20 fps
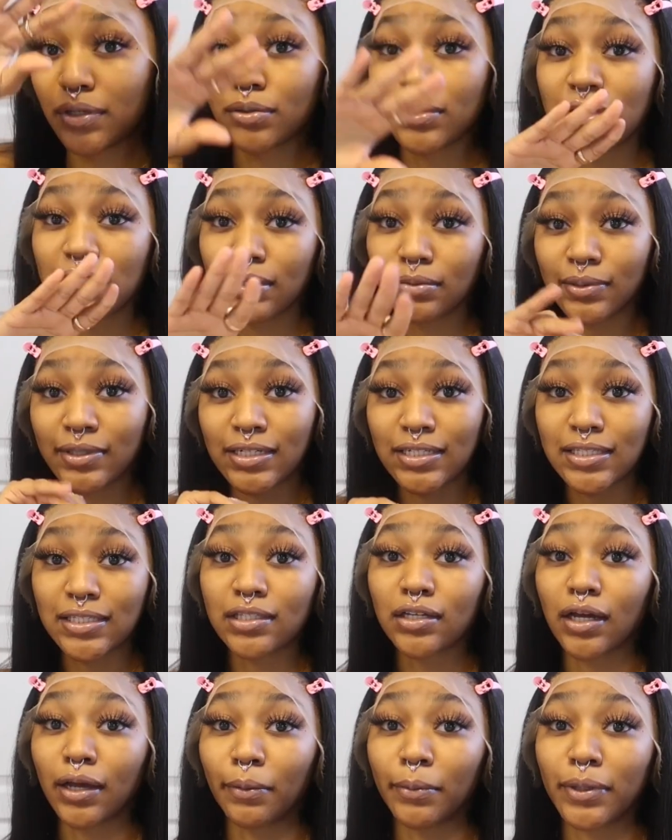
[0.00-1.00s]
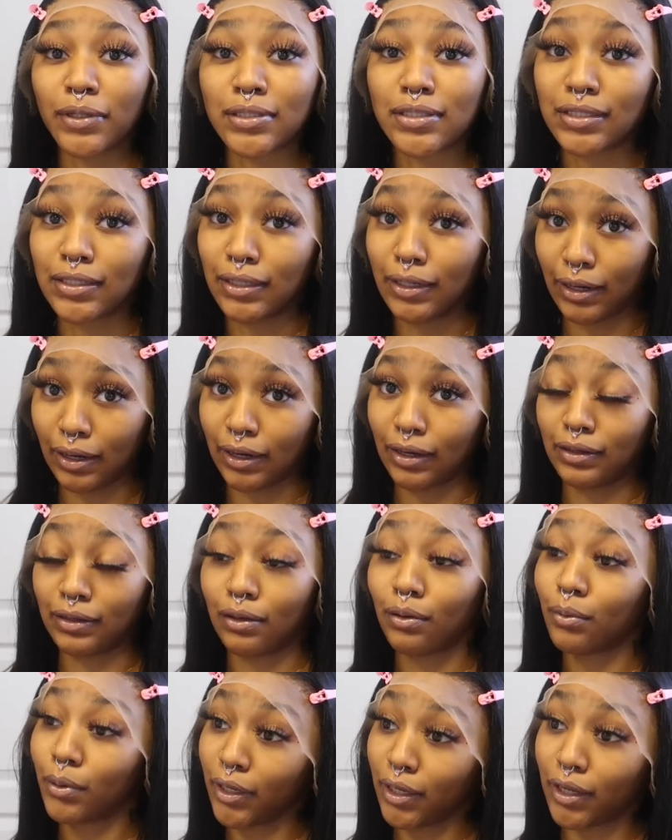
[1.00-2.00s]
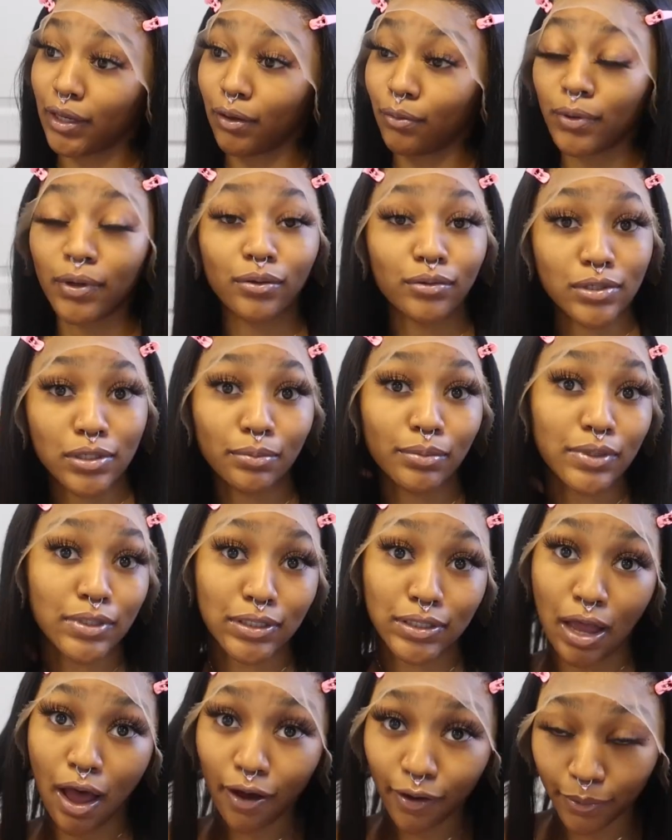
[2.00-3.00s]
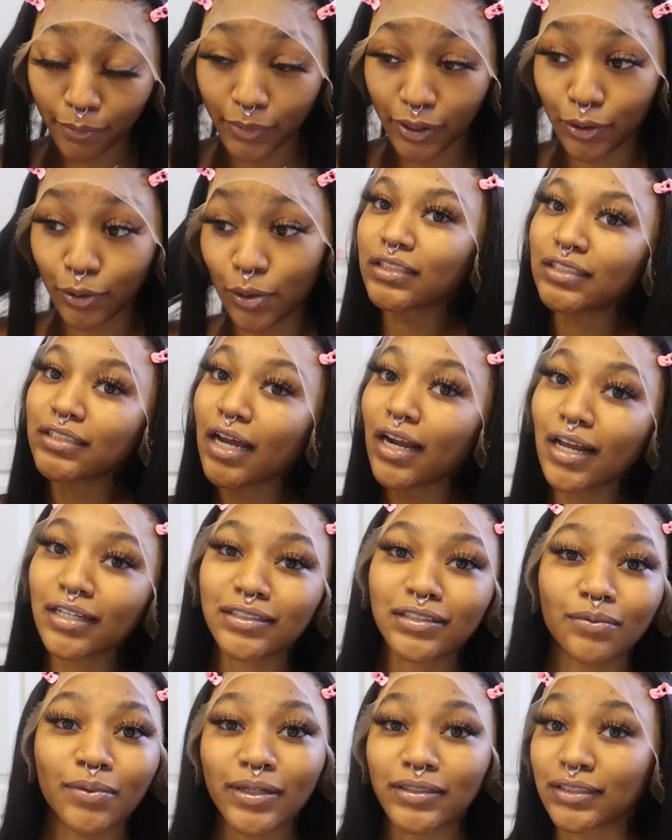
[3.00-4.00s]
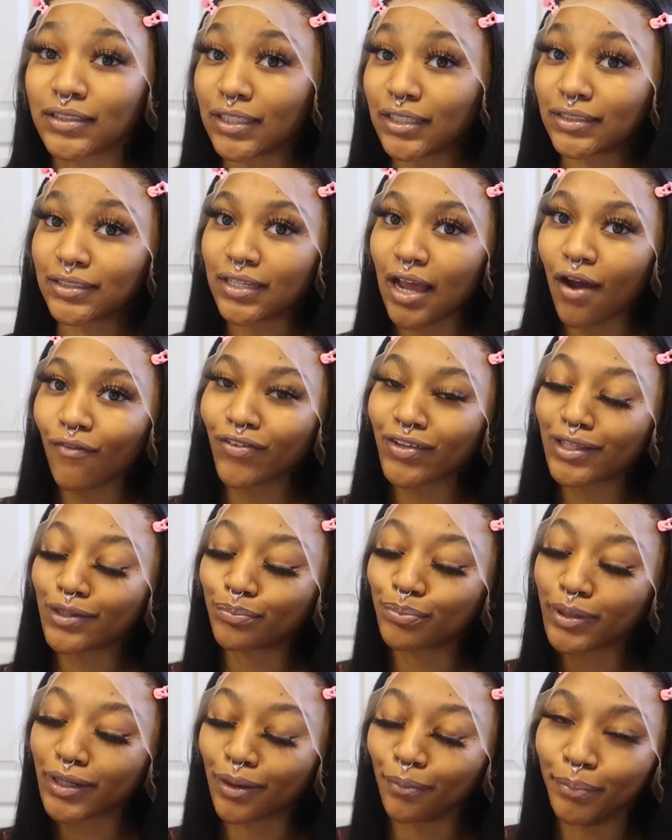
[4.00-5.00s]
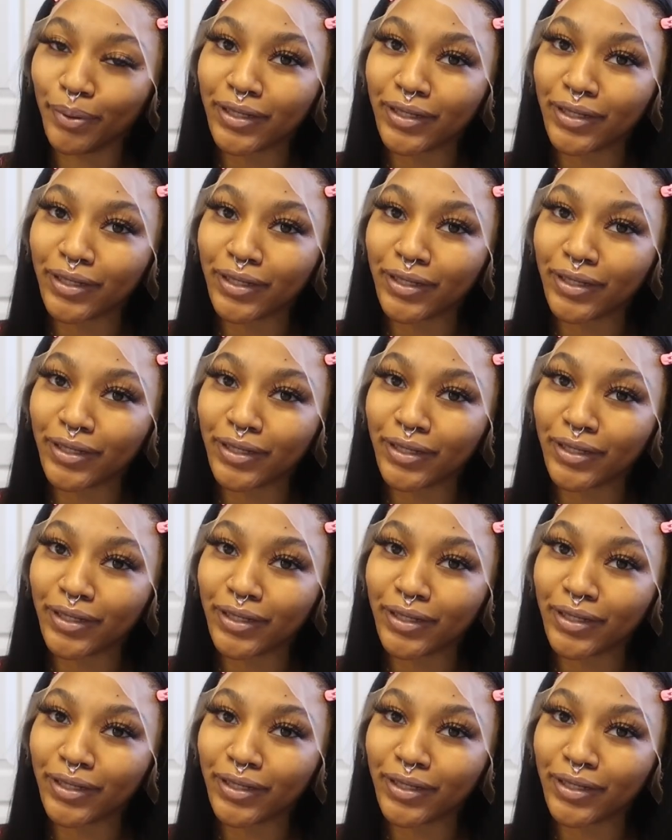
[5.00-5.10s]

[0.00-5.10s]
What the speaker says: gonna see what it's talking about today, okay? We gonna see what it's talking about. Shout out to West Kiss. Y'all really put a